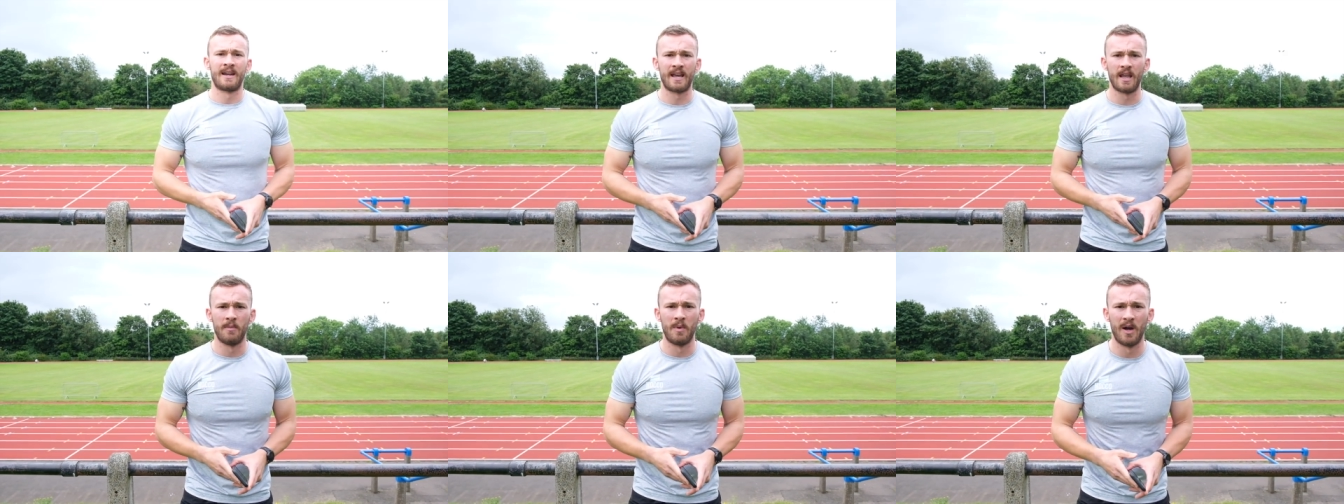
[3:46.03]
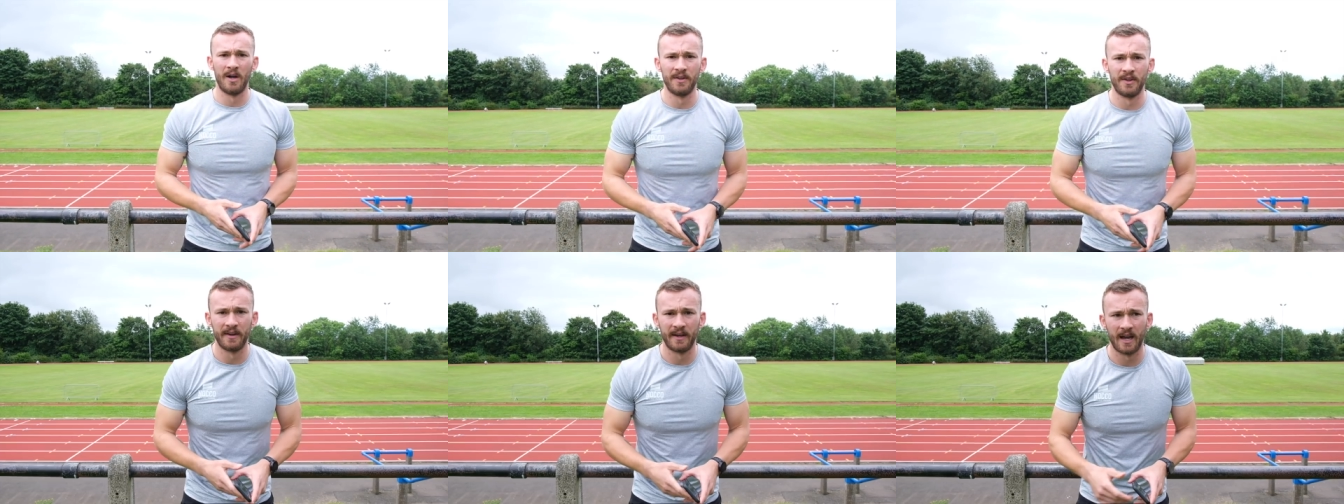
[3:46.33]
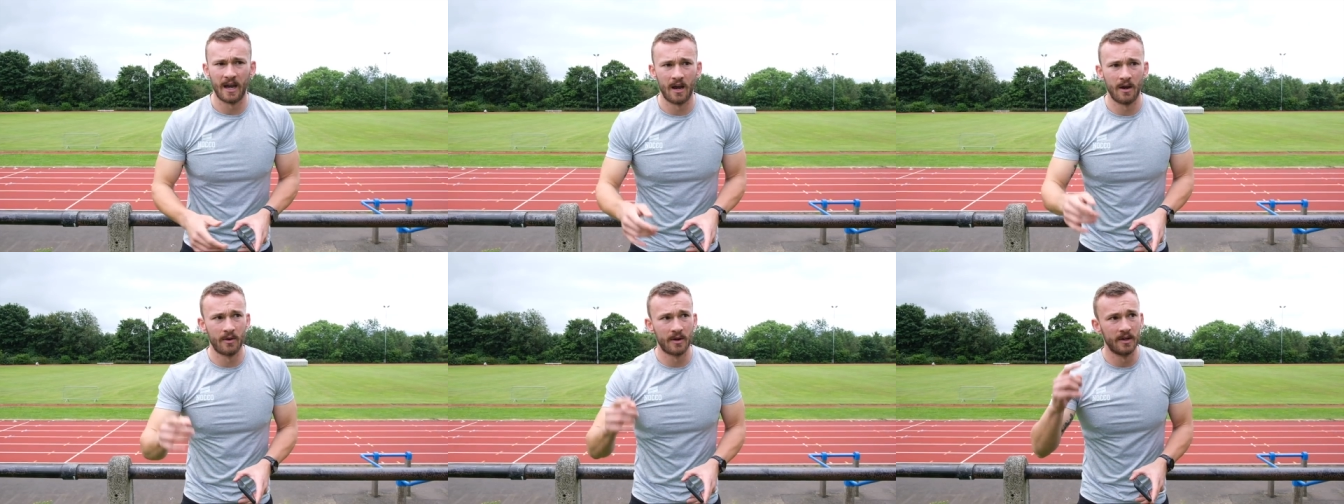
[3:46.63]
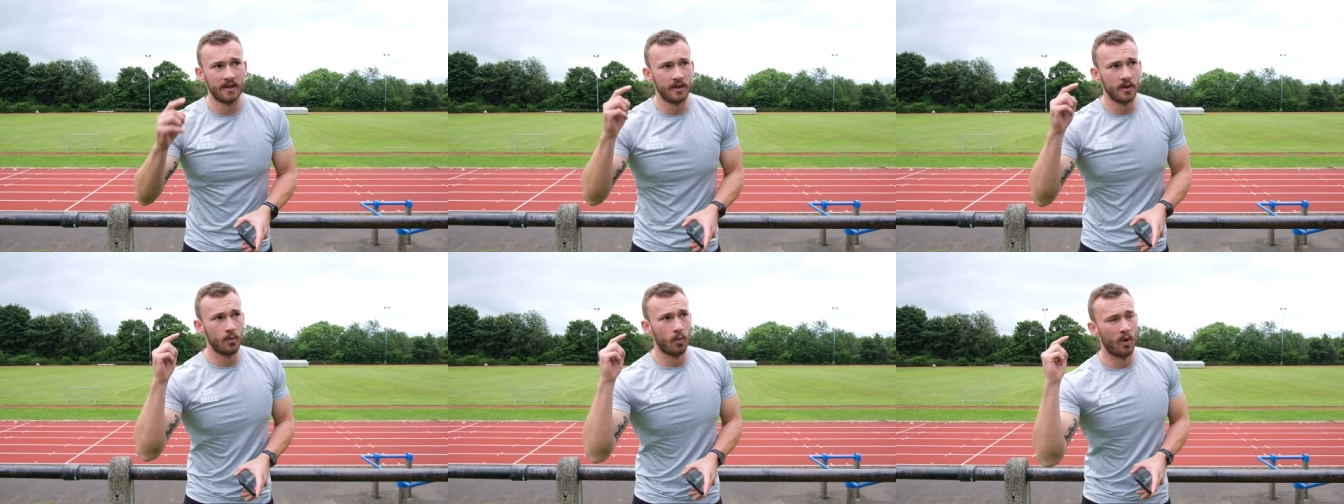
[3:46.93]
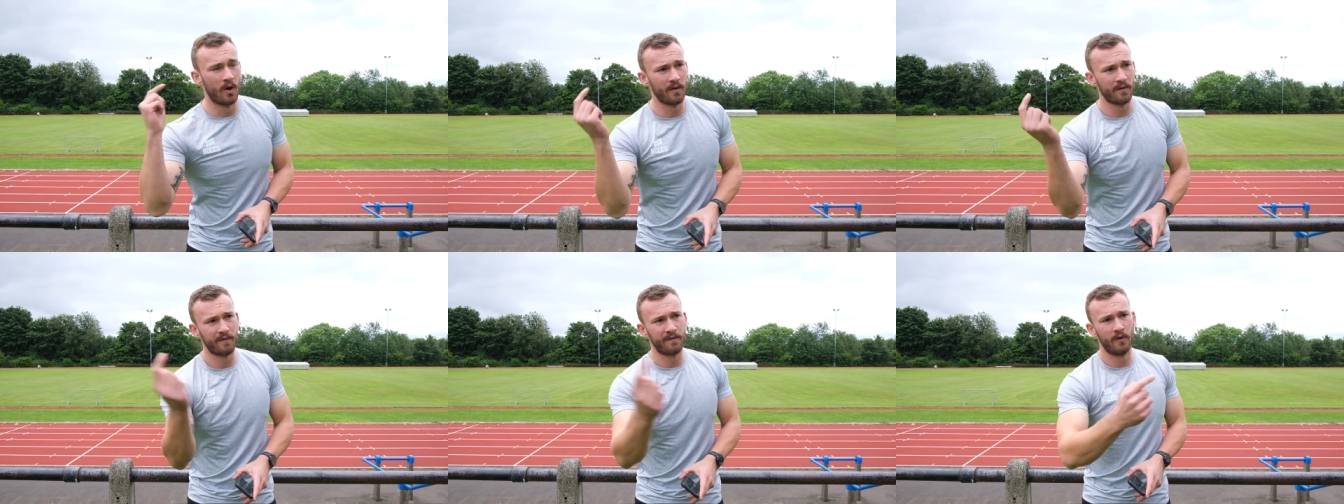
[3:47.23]
get the mile done now, gonna do
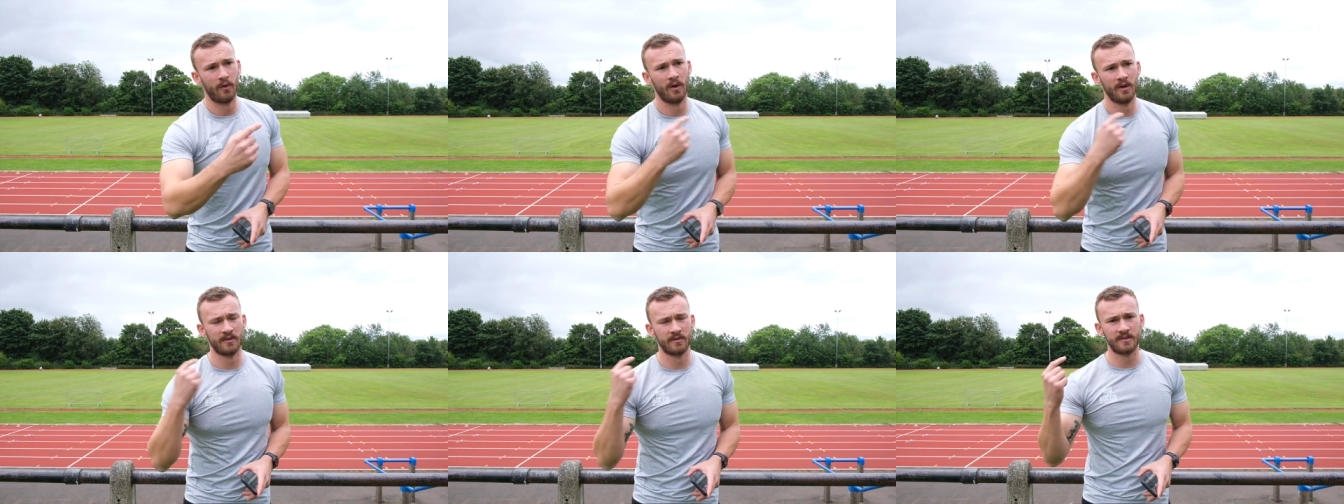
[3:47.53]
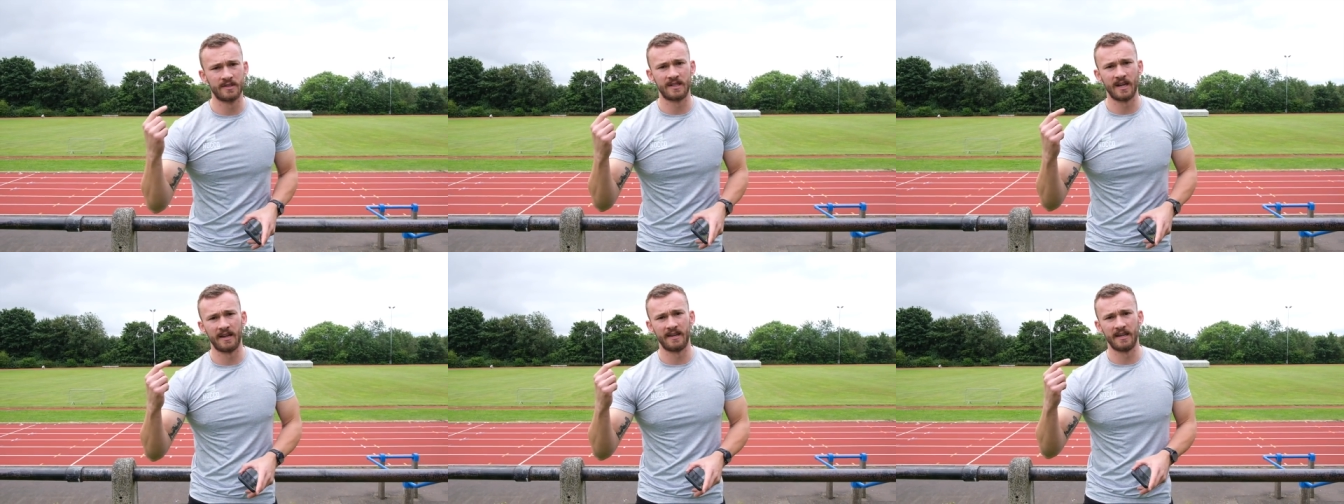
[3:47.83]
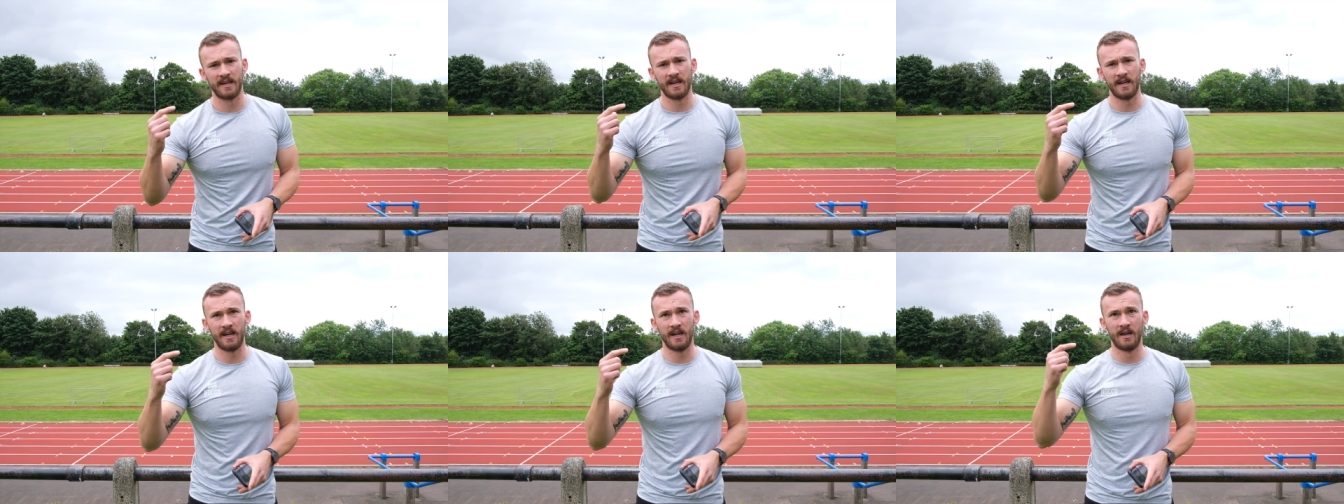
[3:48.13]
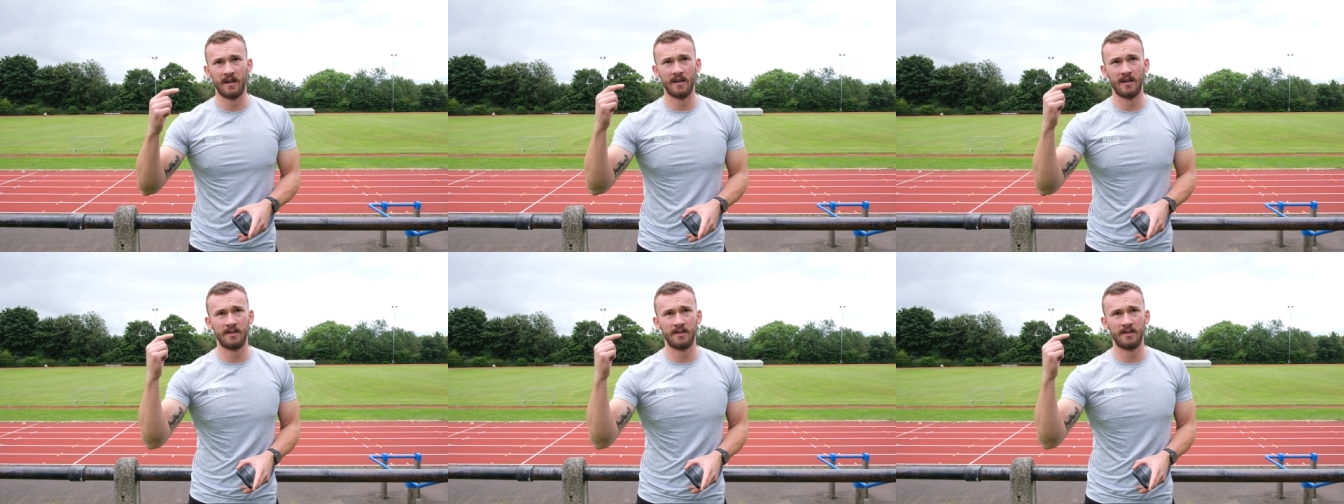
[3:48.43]
one 400 steady,